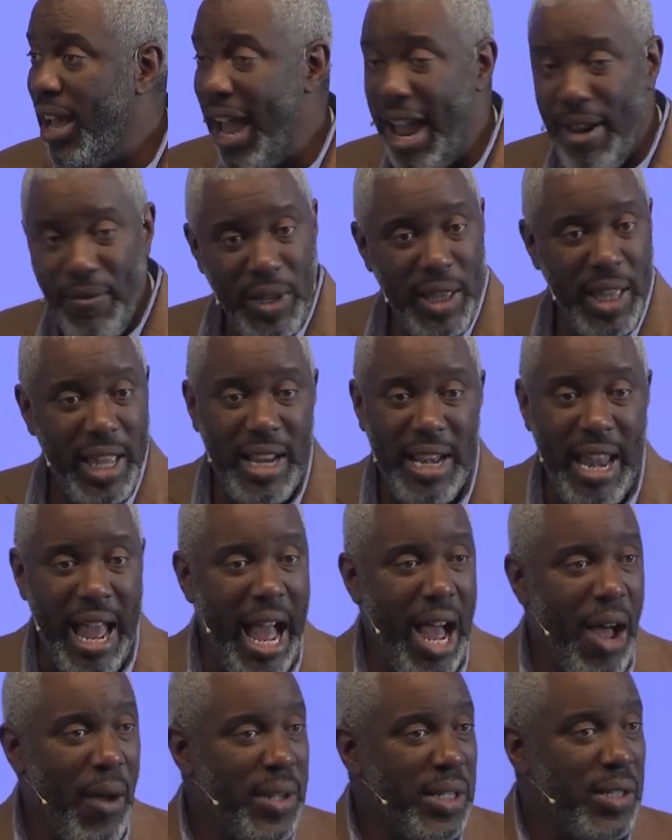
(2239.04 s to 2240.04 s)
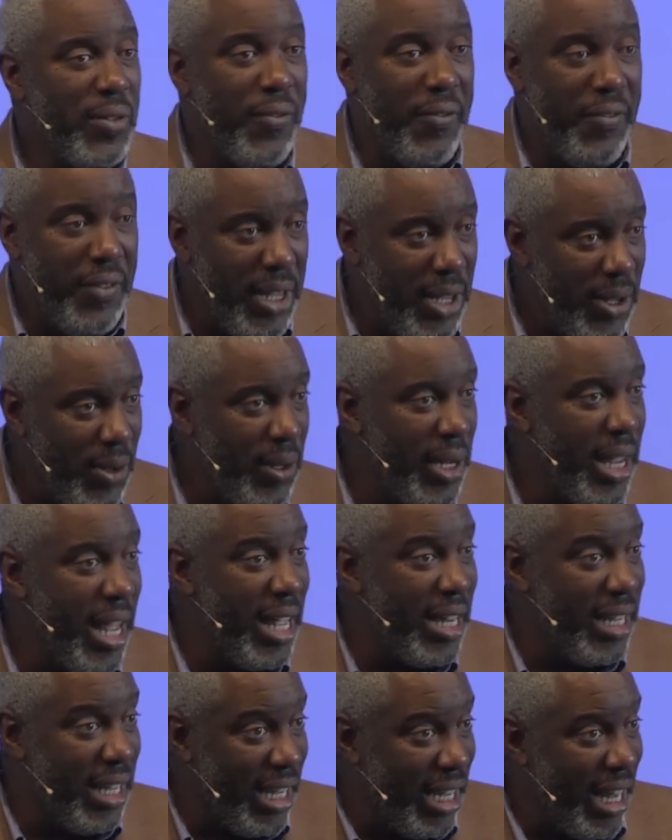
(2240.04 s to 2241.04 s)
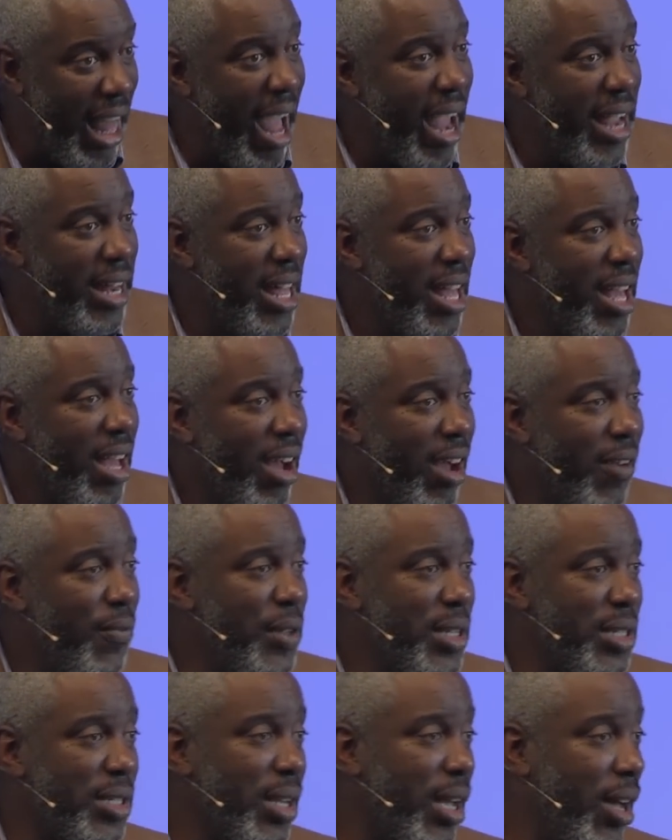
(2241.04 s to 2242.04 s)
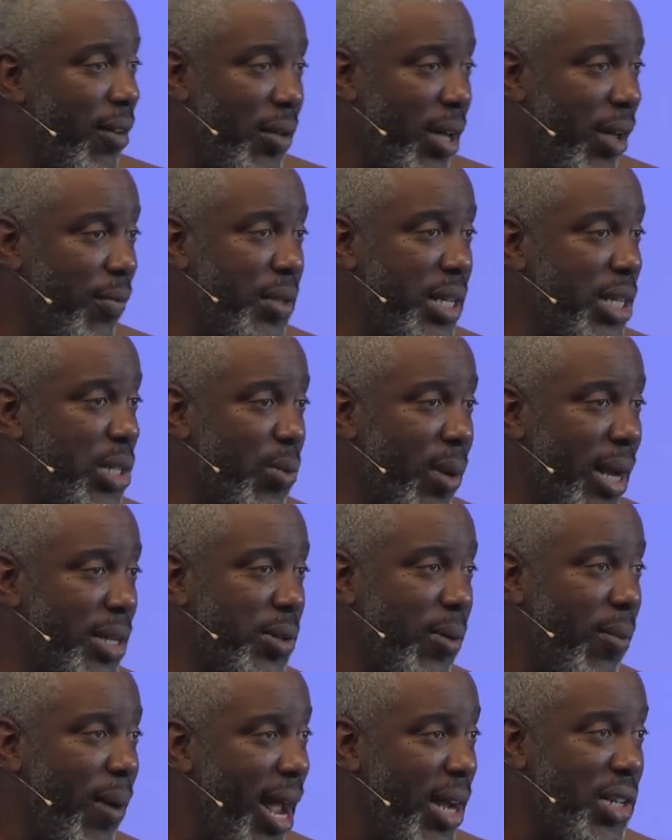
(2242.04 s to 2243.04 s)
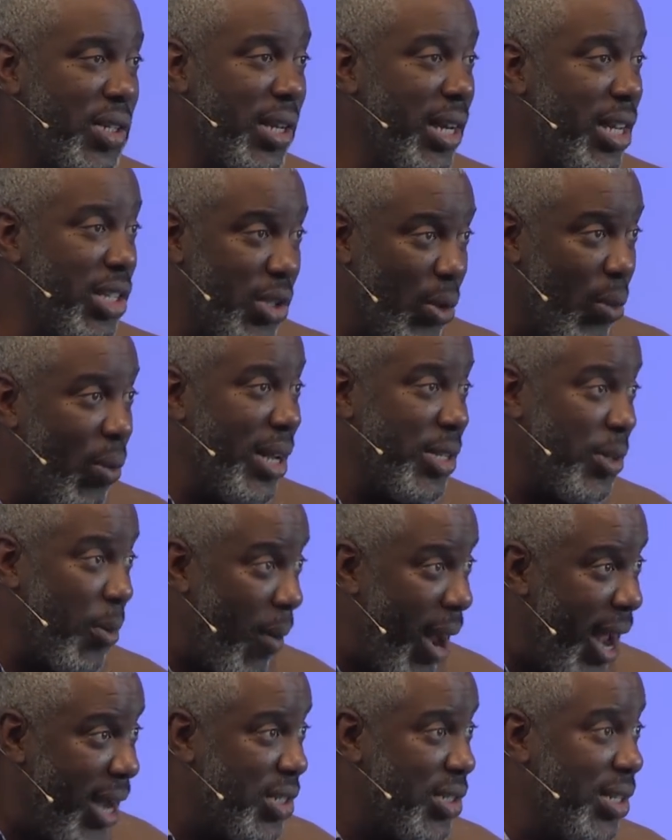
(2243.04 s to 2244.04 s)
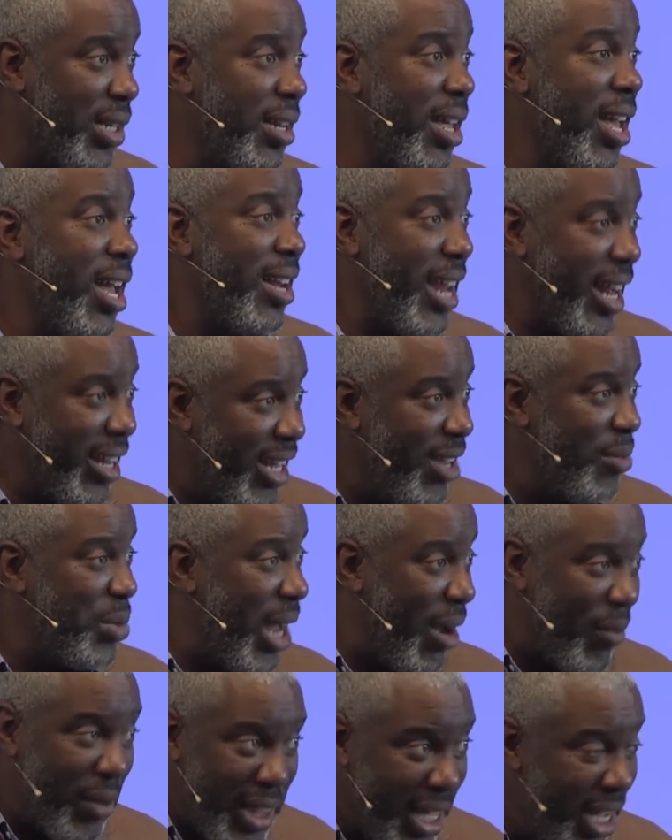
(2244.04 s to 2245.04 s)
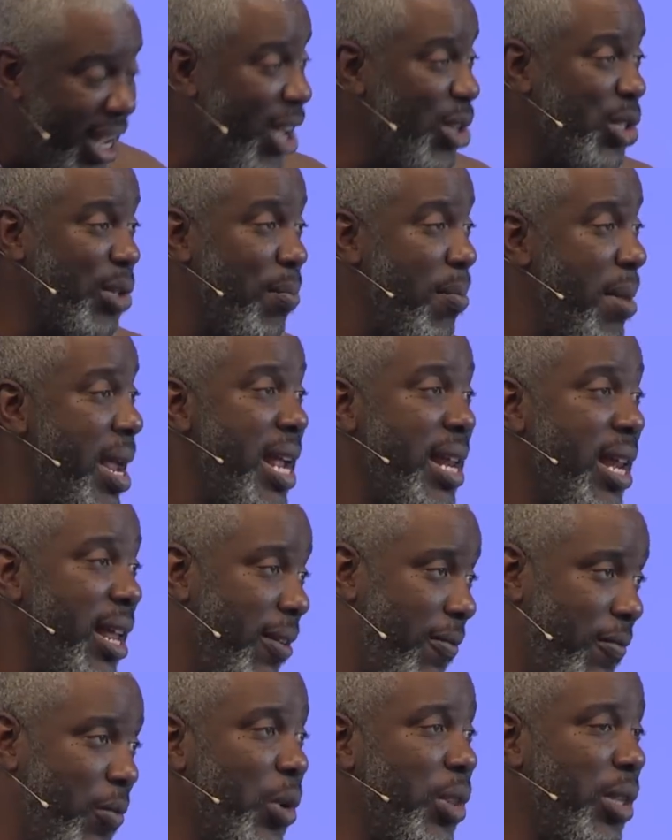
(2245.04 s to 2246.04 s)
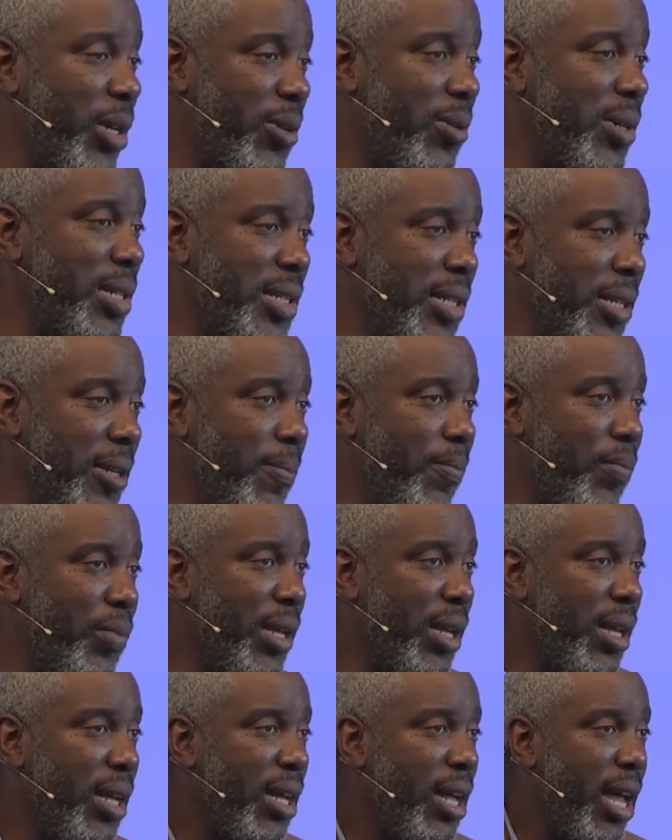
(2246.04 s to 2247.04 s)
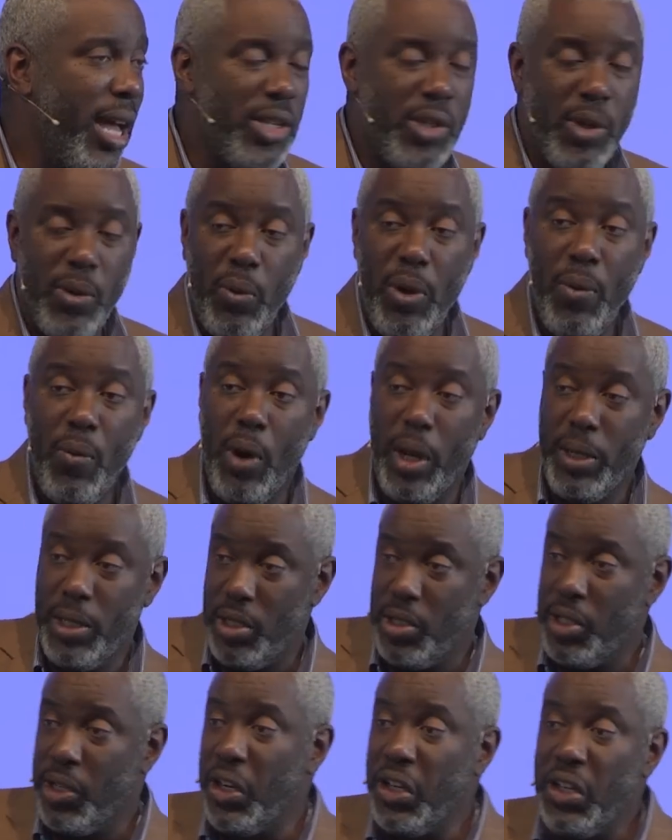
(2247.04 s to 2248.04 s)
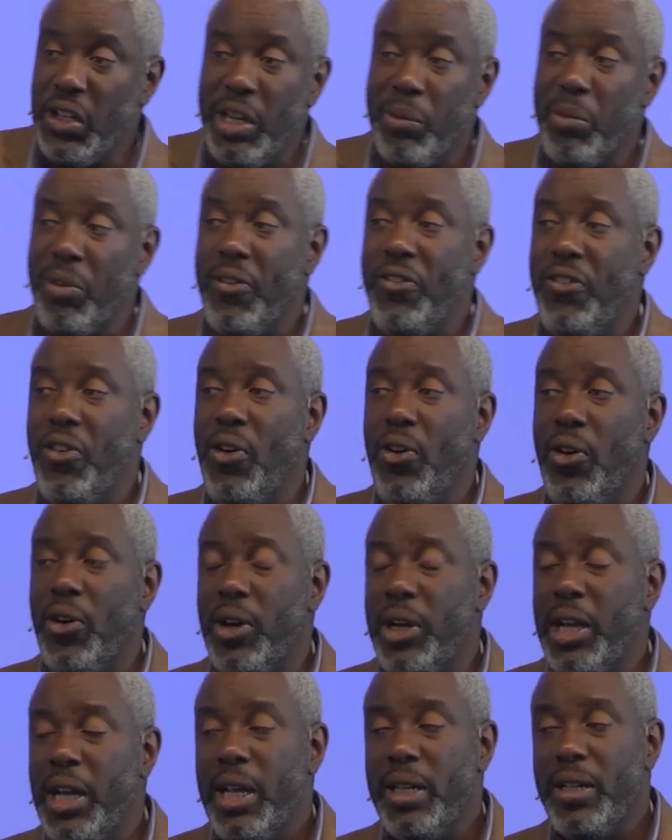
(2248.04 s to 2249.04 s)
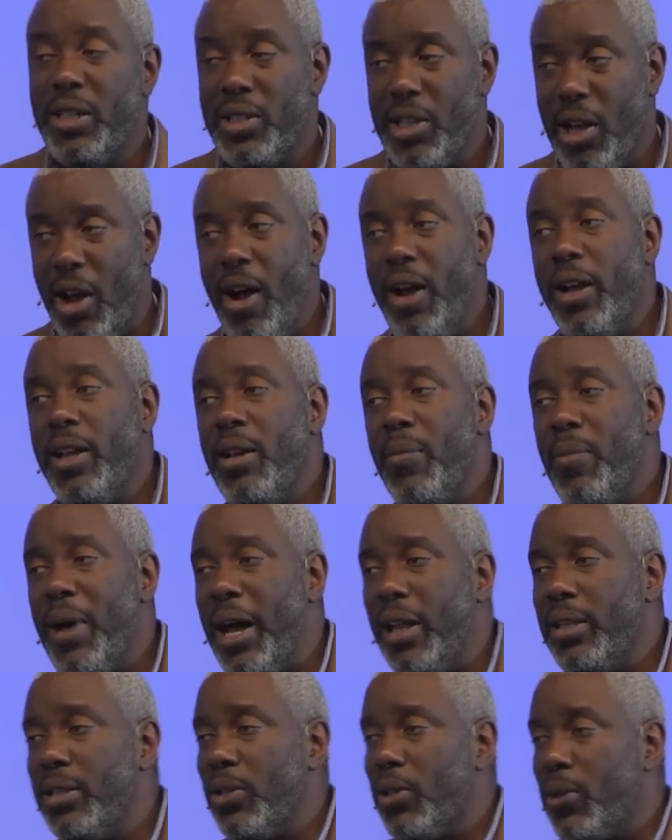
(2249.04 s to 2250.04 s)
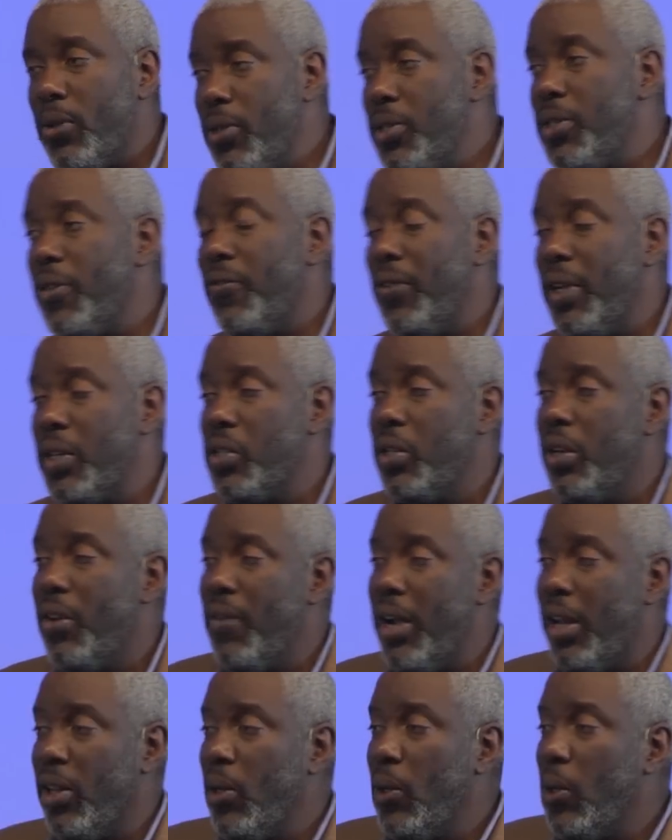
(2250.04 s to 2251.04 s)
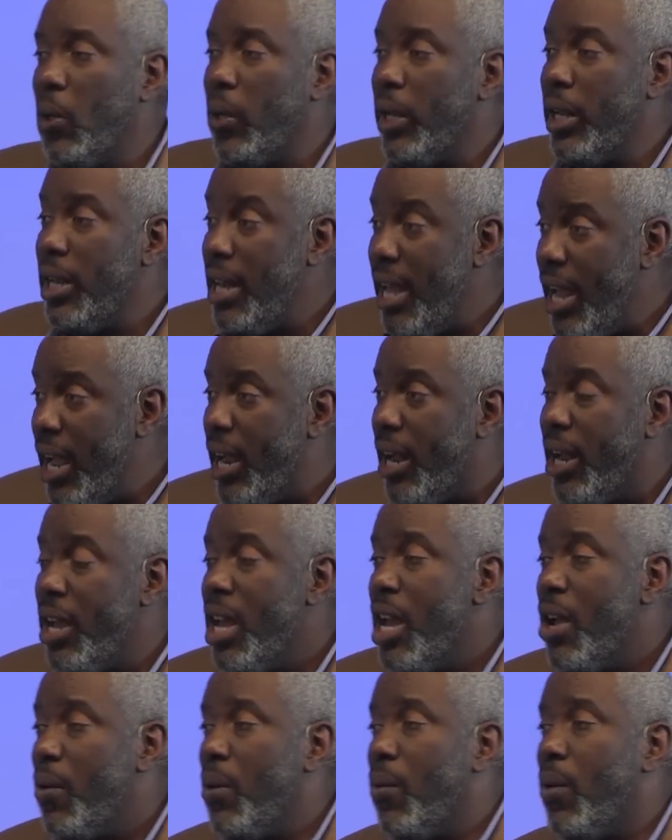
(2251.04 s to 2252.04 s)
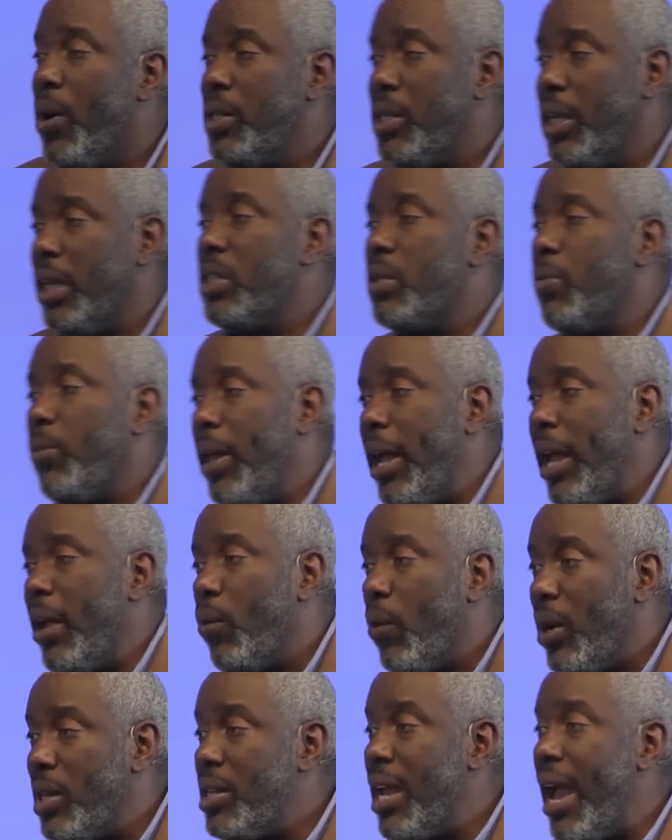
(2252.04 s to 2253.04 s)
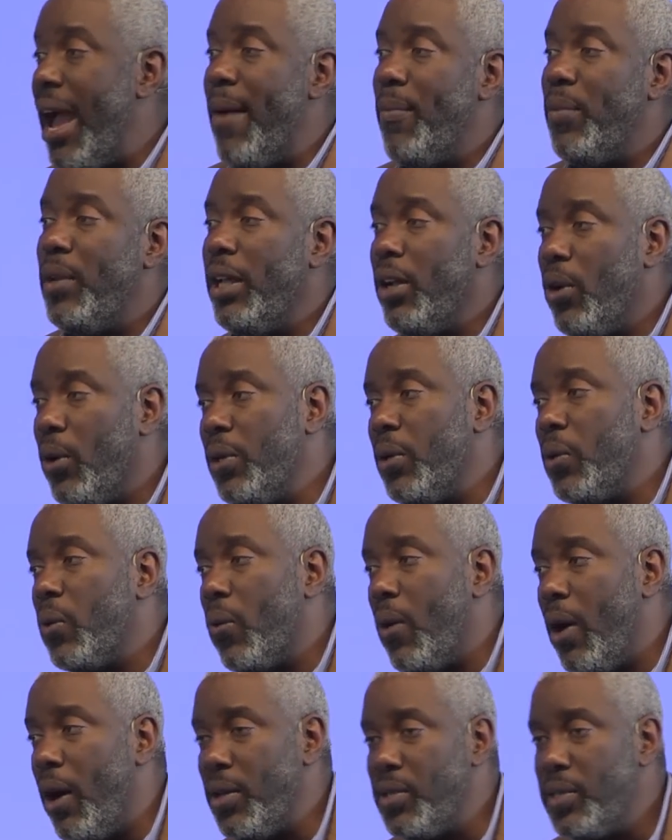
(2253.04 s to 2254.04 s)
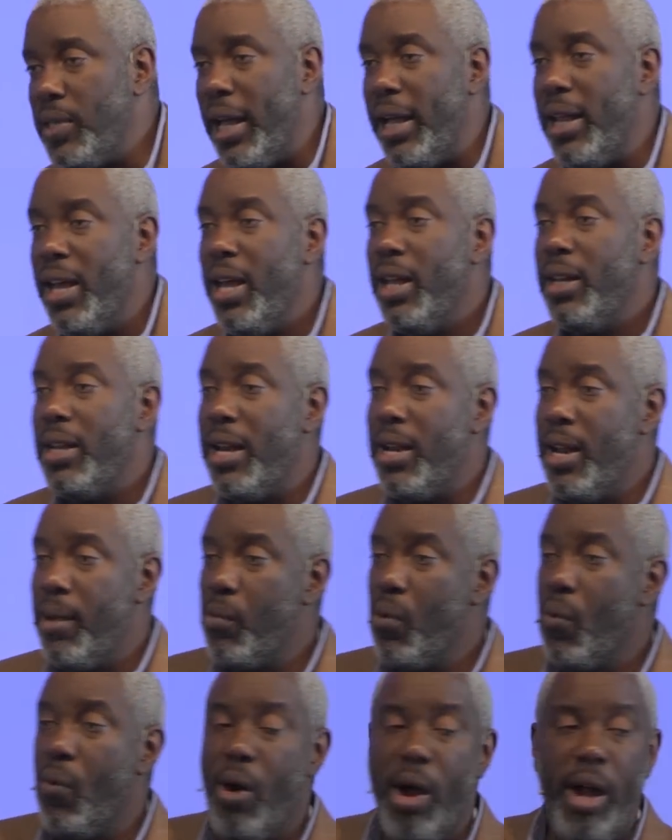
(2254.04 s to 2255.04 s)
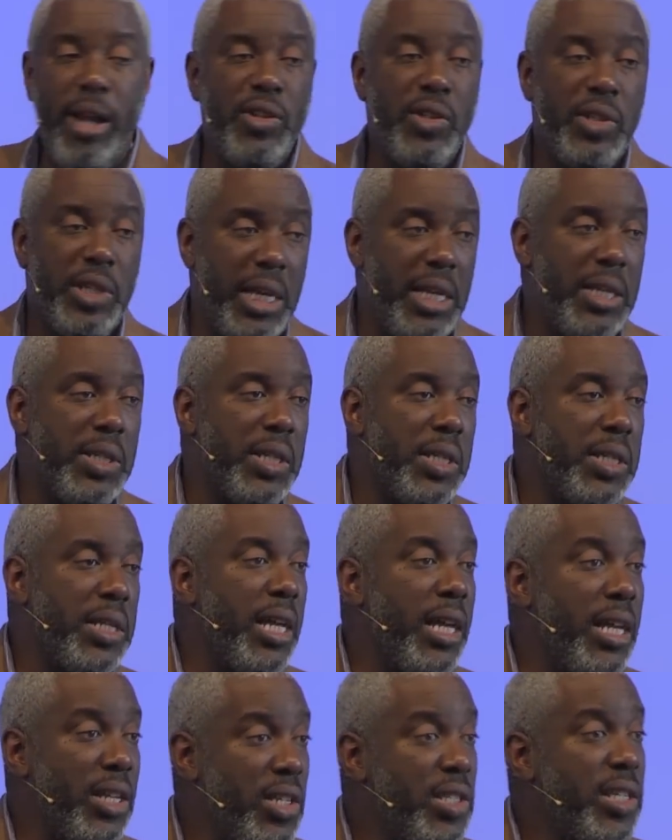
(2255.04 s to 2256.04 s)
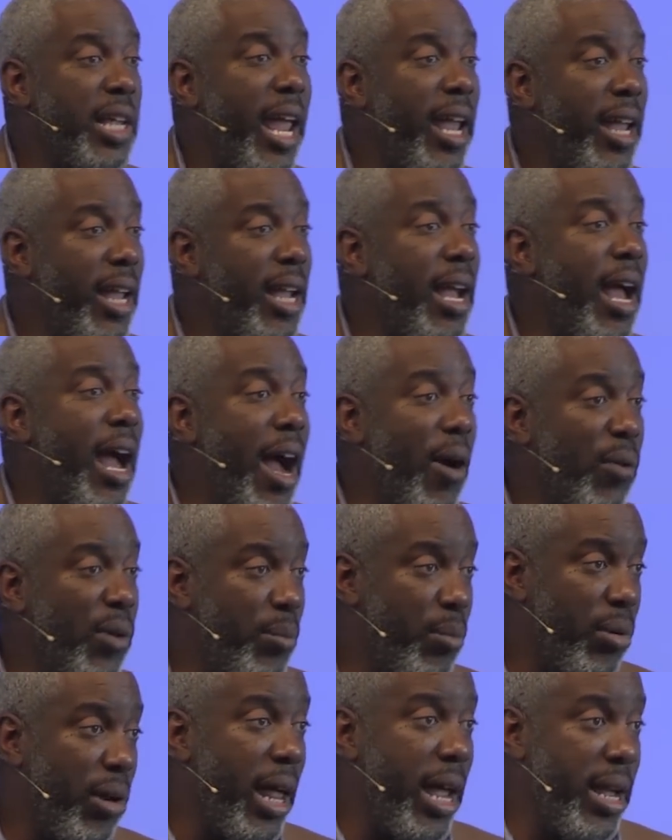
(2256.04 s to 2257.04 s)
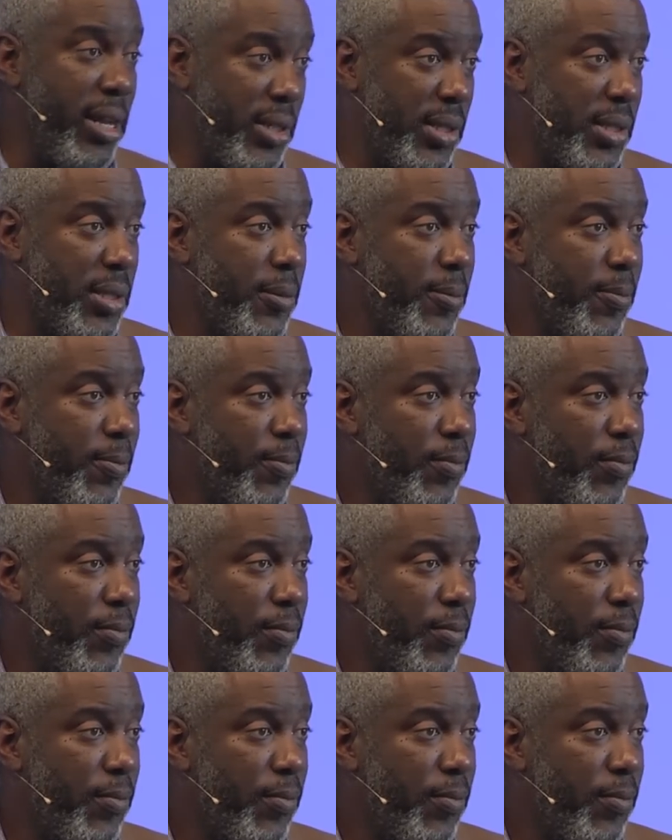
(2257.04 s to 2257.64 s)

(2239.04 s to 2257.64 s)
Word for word: Everything now is viewed in light of this, of, of this resurrection. It's the resurrection that gives everything else meaning for the Christian. And so we want to turn, number four, to talking about the crucifixion of our Lord. And there we want to explain what's happening on the cross. That, that number one, Jesus is taking our place.